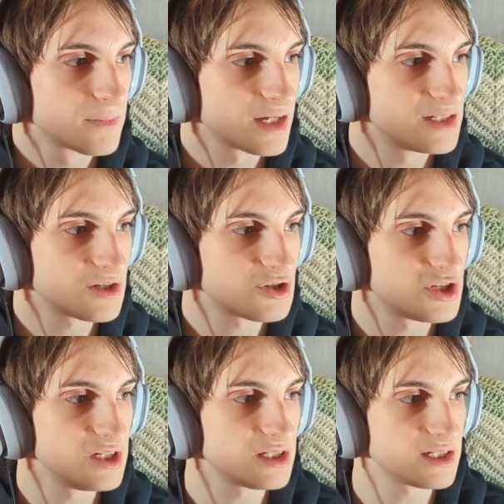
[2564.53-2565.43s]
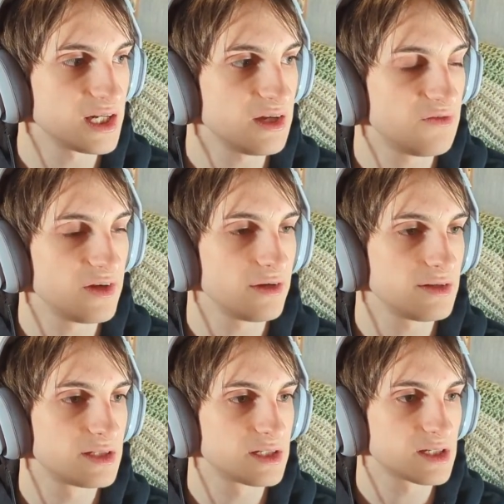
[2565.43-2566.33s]
Is there cheese in Jelly
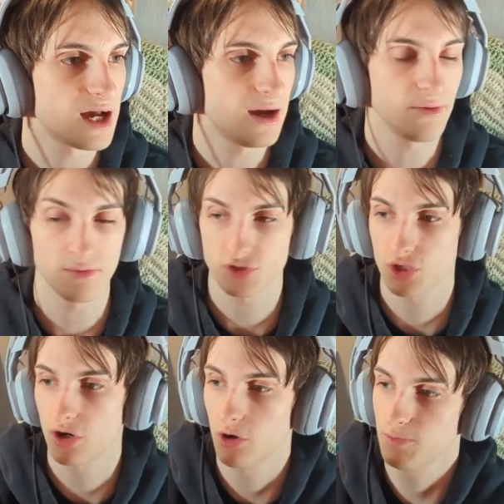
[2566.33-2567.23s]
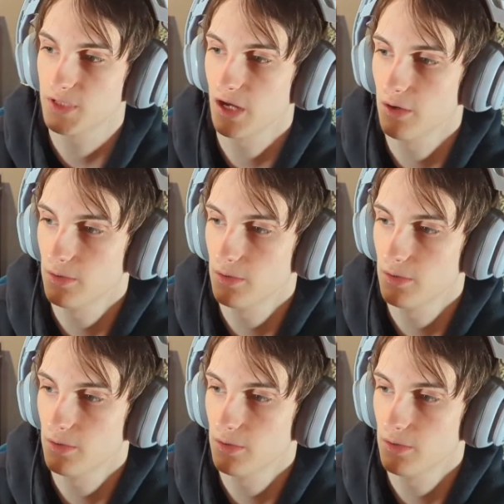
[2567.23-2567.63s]
Fields? I sure hope so.